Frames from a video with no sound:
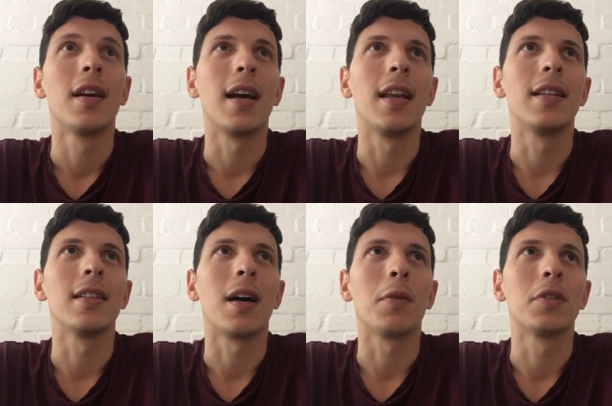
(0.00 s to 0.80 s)

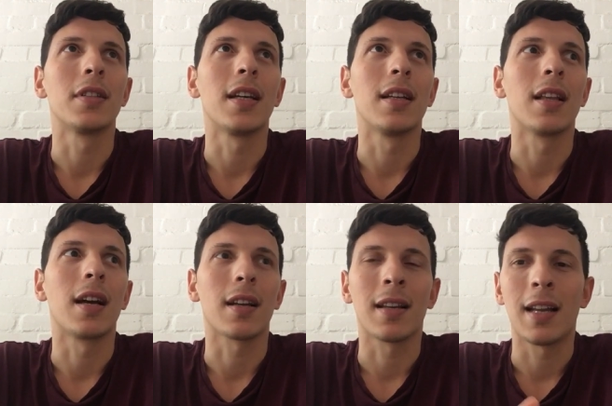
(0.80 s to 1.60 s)
and I would say
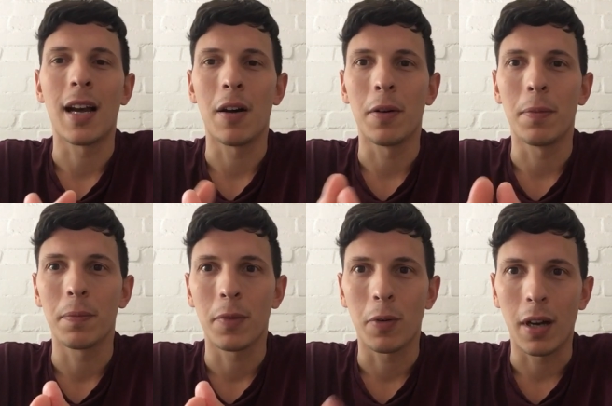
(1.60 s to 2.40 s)
like now
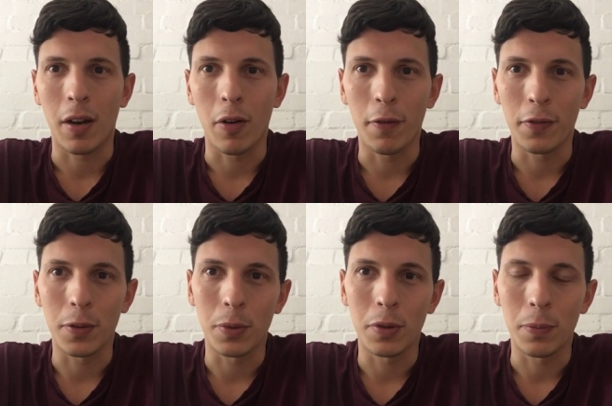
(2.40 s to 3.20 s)
I'm quite
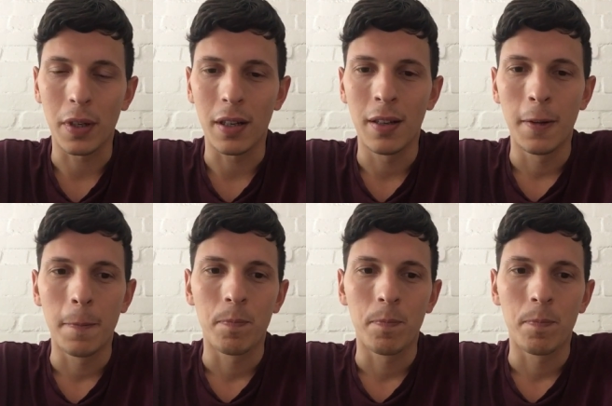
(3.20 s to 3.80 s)
comfortable, but